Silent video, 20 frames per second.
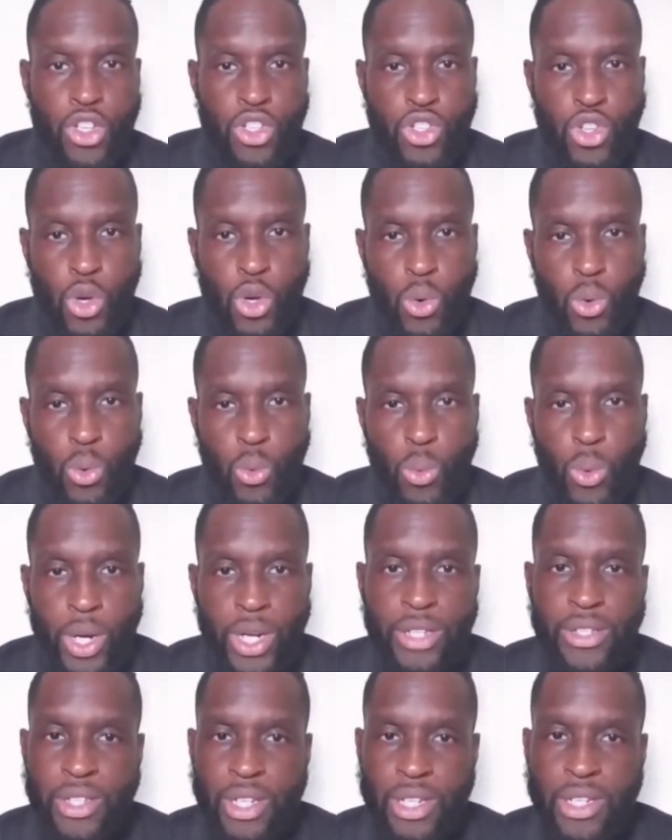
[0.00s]
so
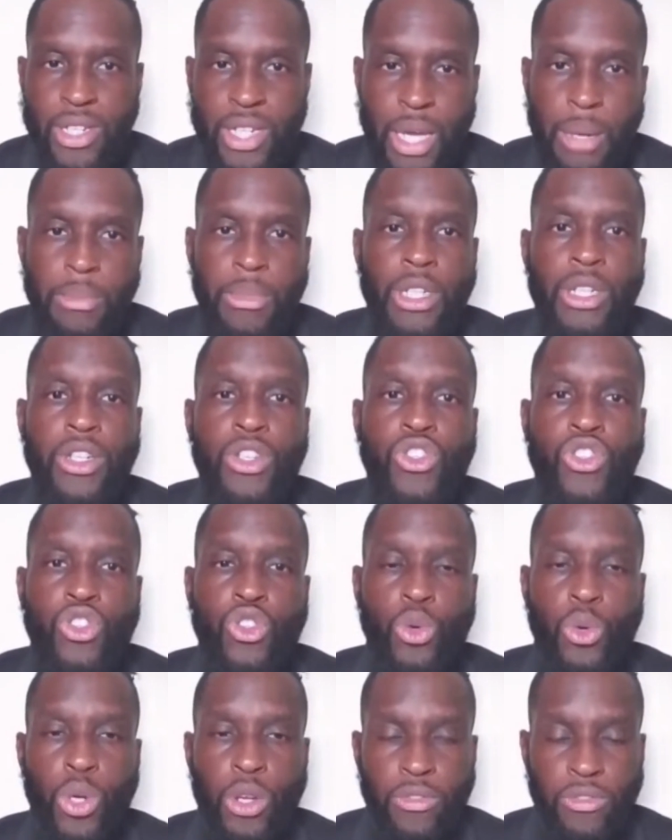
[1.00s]
what is condemned in the
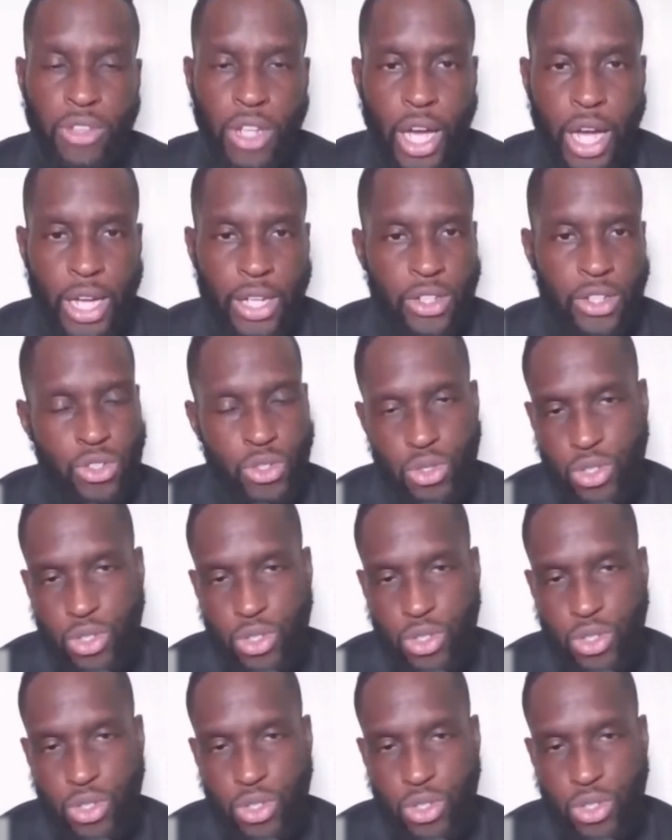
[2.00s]
story of lot